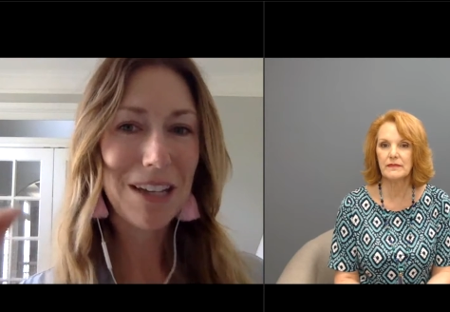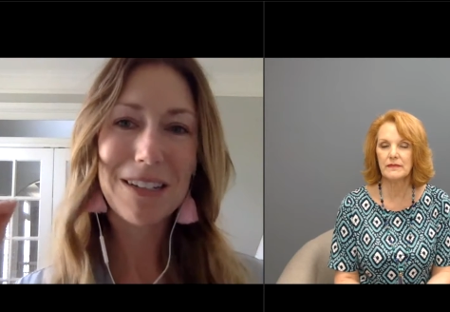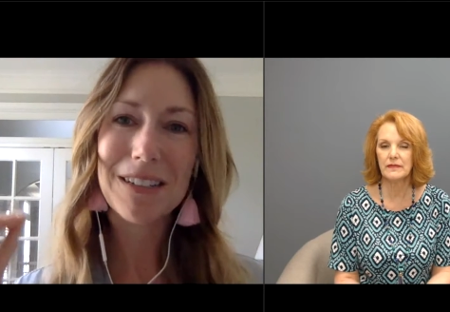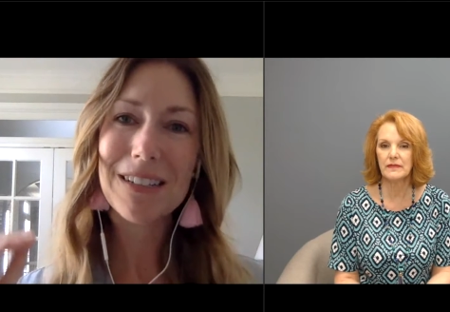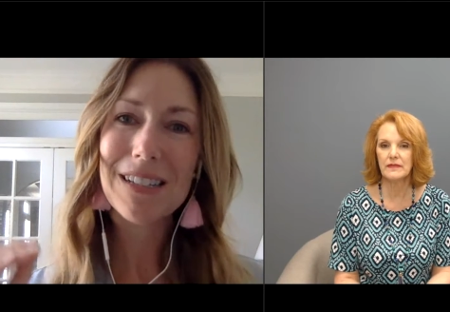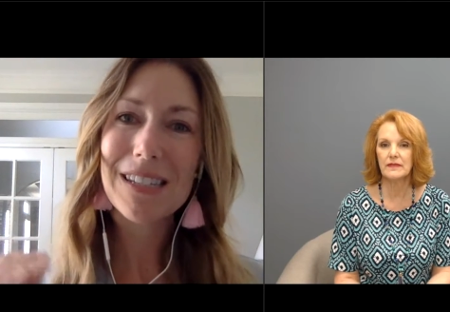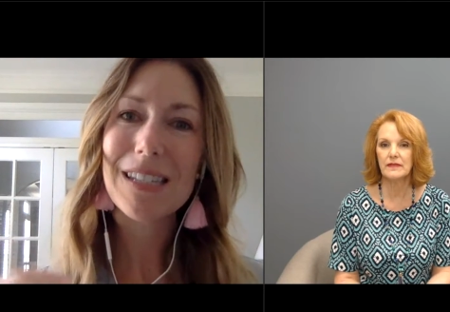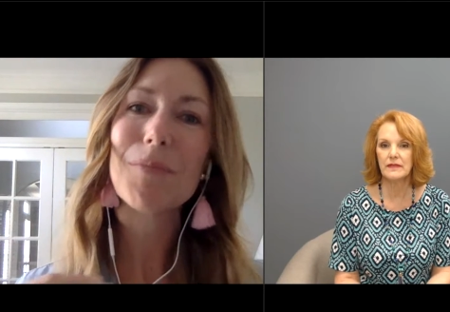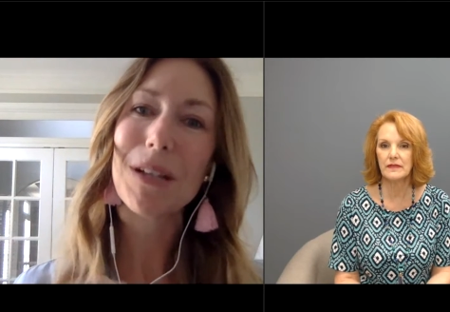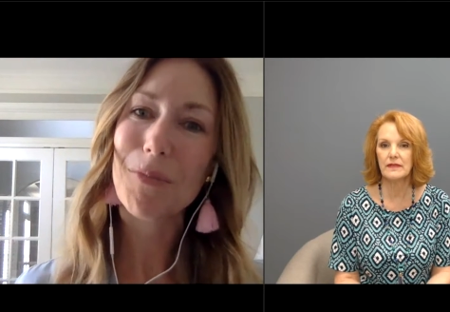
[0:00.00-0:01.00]
Speaker 1: than
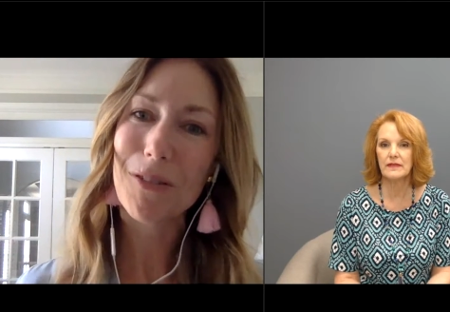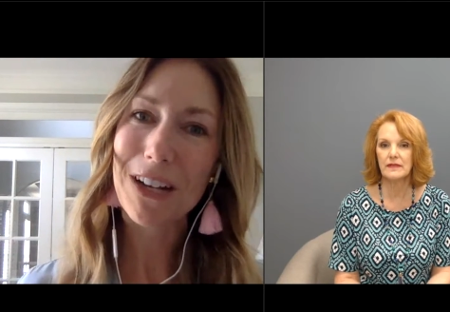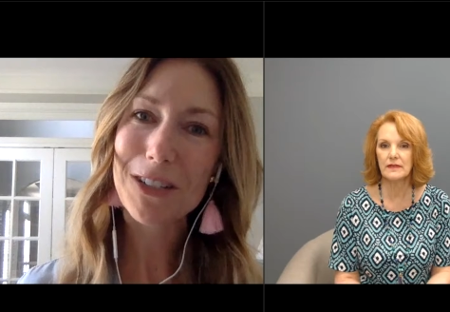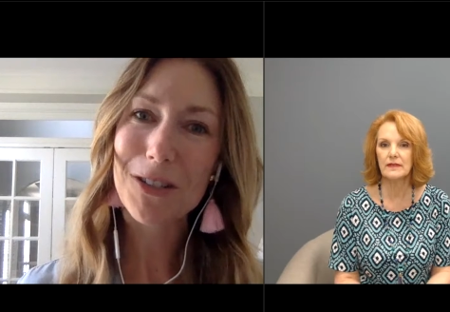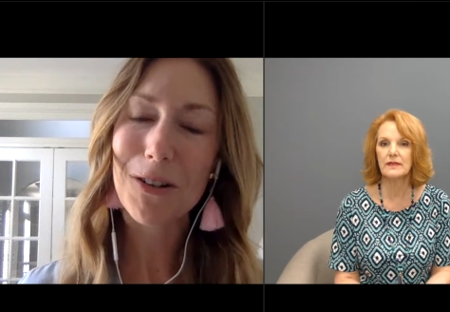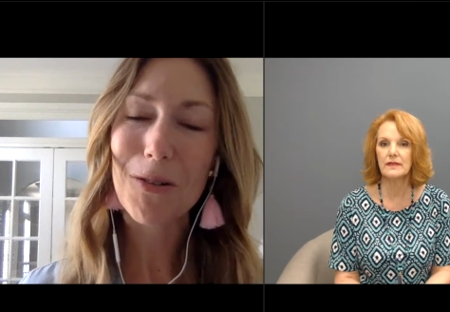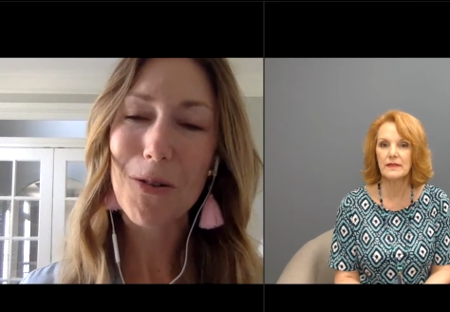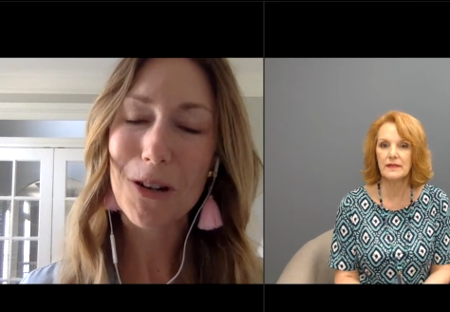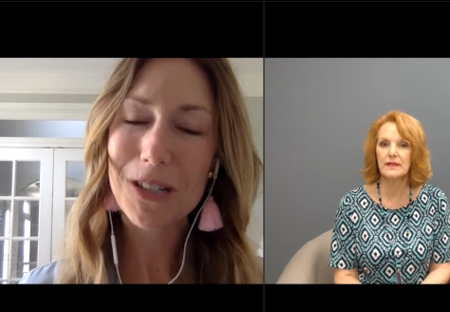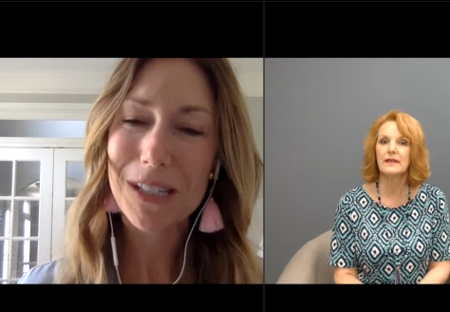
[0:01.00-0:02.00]
simply professional
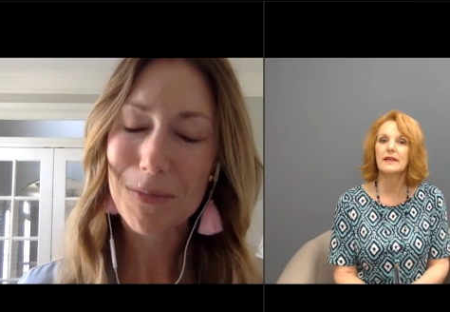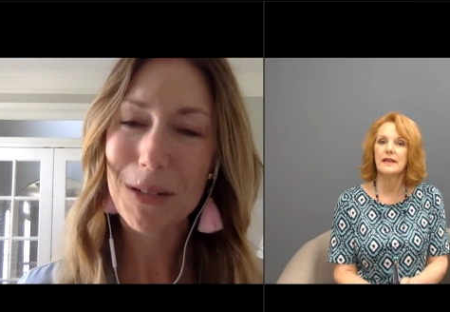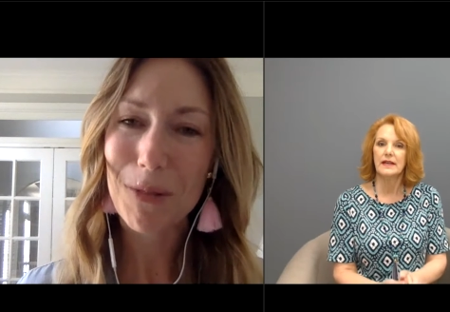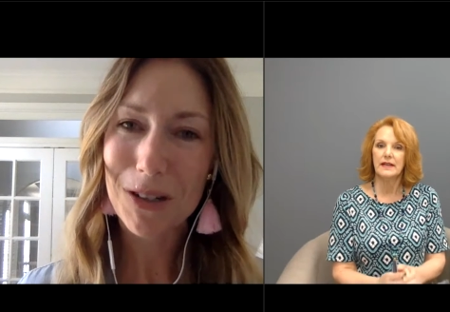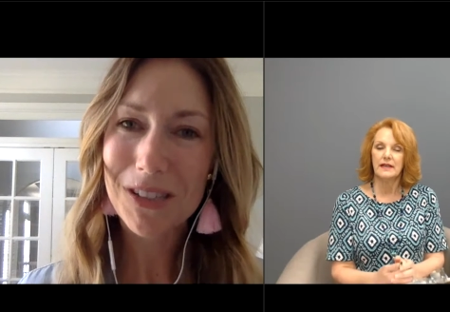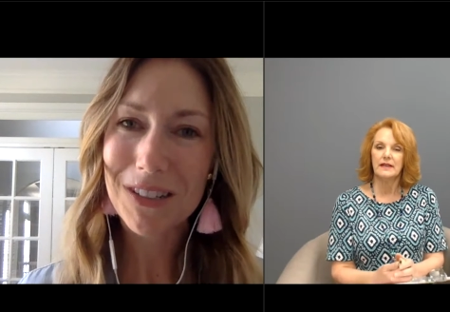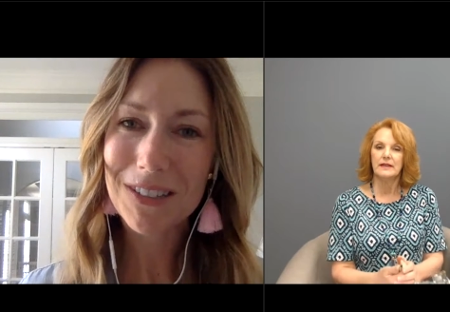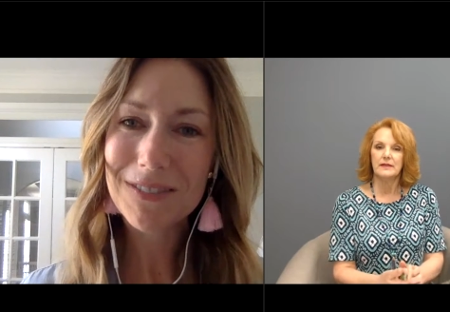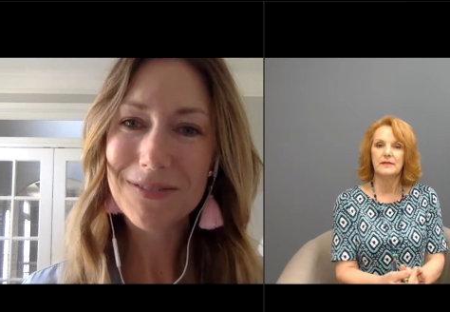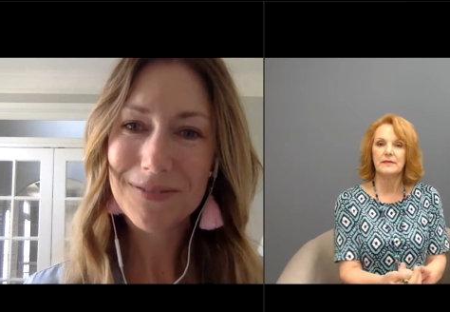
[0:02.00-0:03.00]
or simply
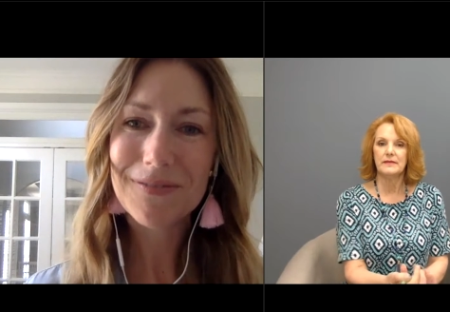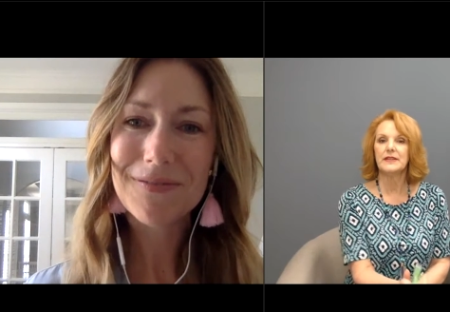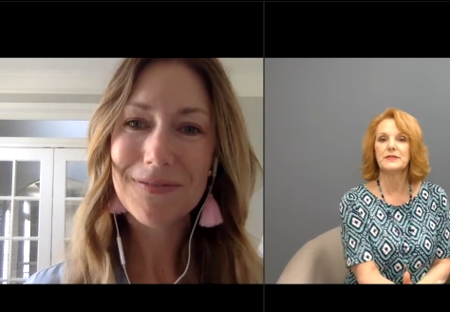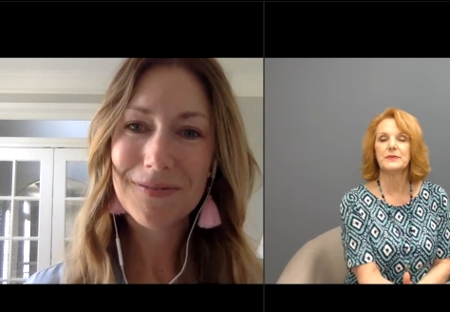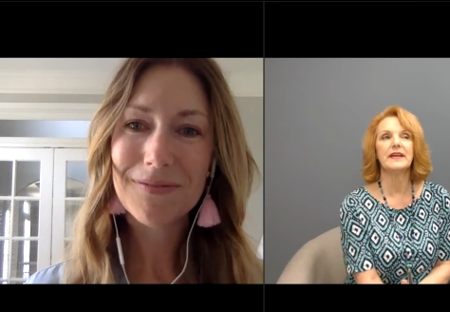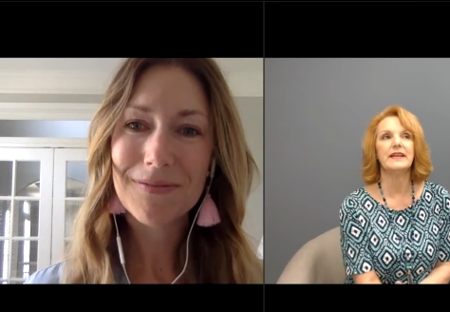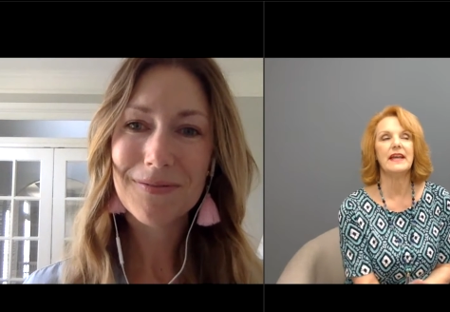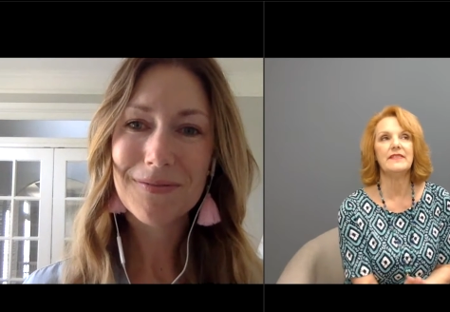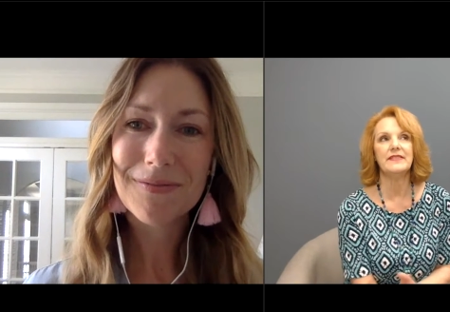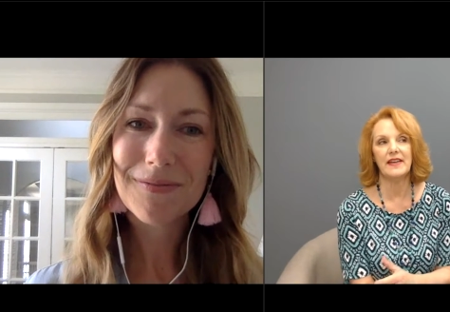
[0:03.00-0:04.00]
personal.
Speaker 2: That's right,
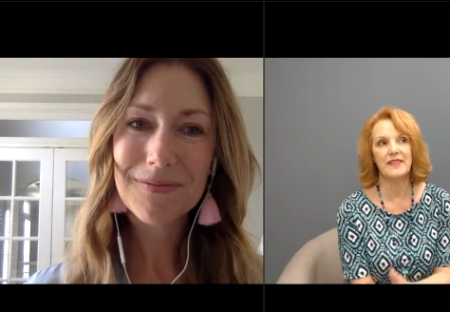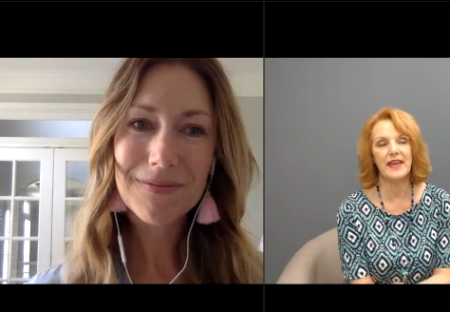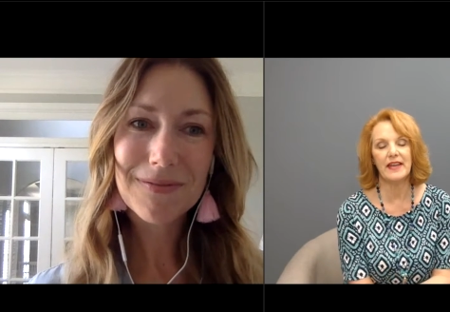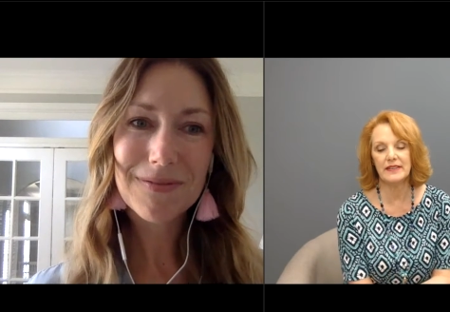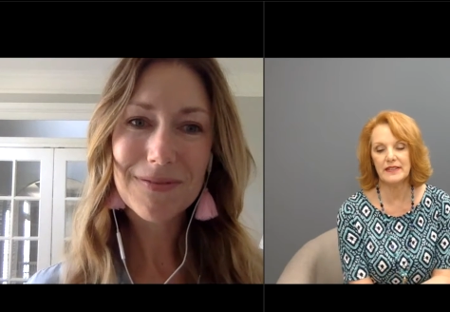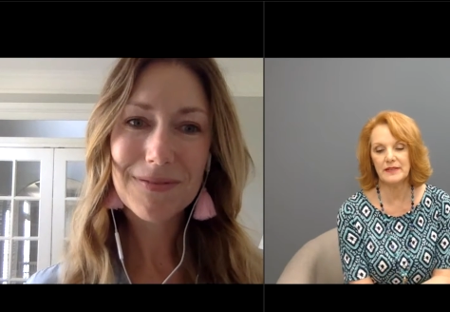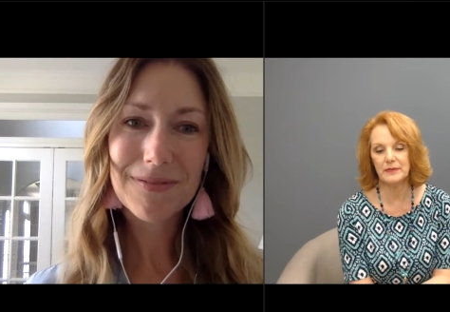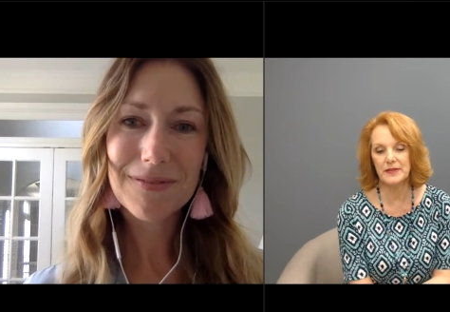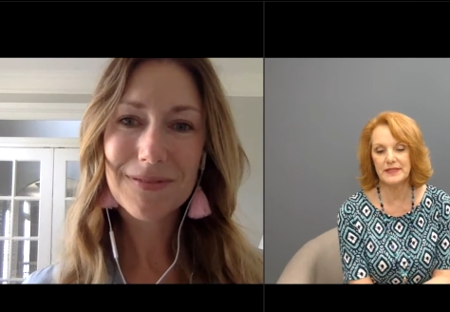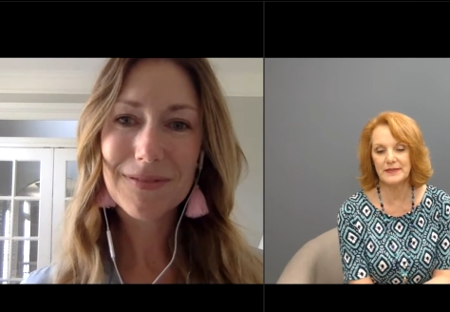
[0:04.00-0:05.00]
and and that
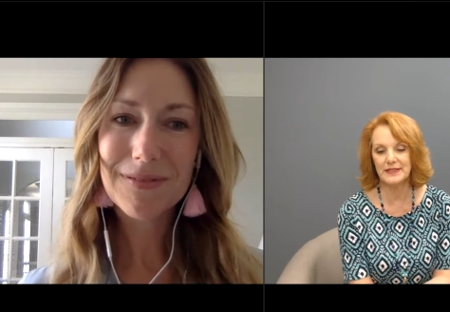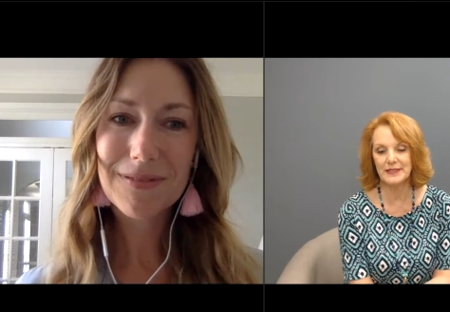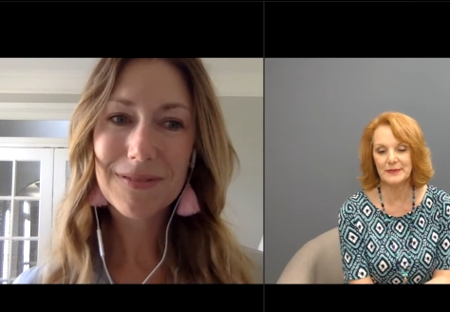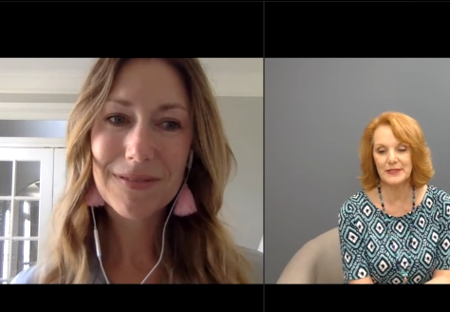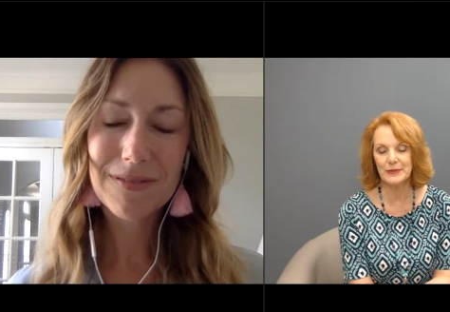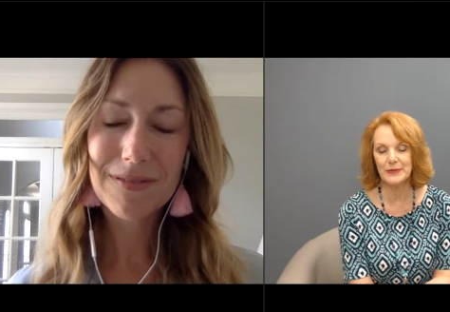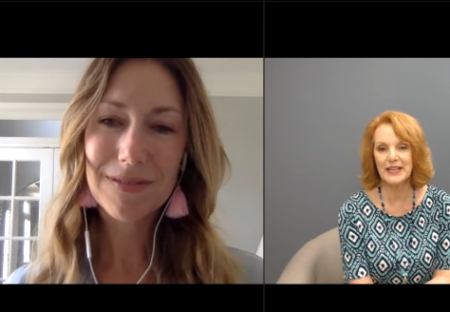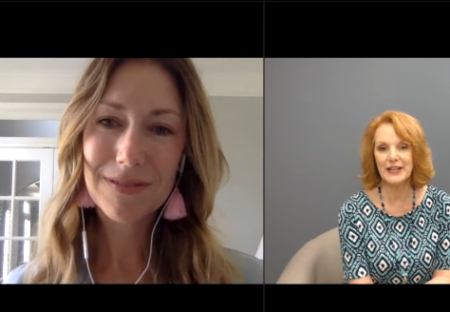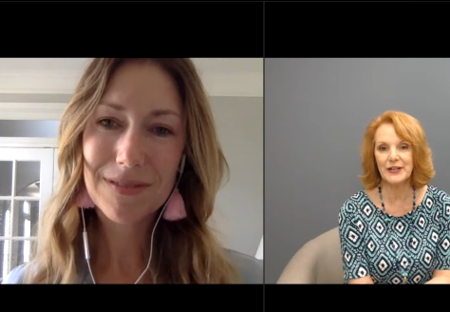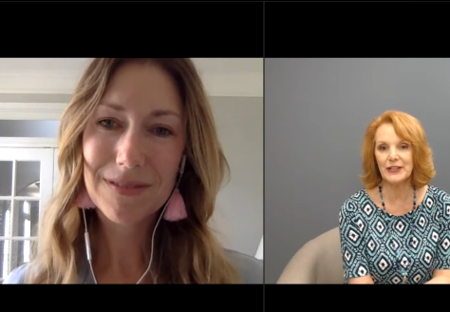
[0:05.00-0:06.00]
when we you know we
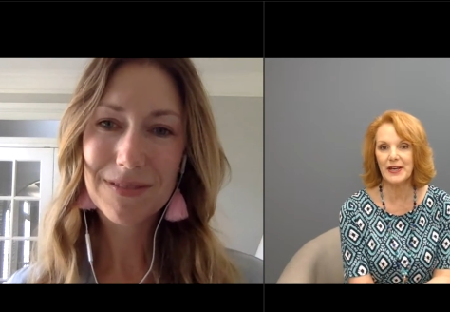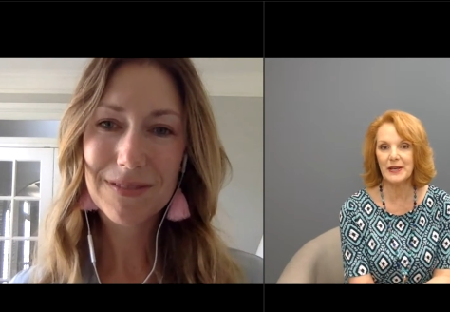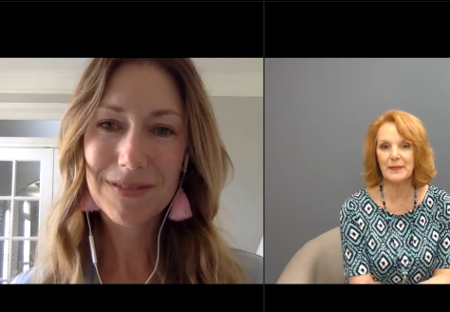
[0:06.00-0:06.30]
hear a lot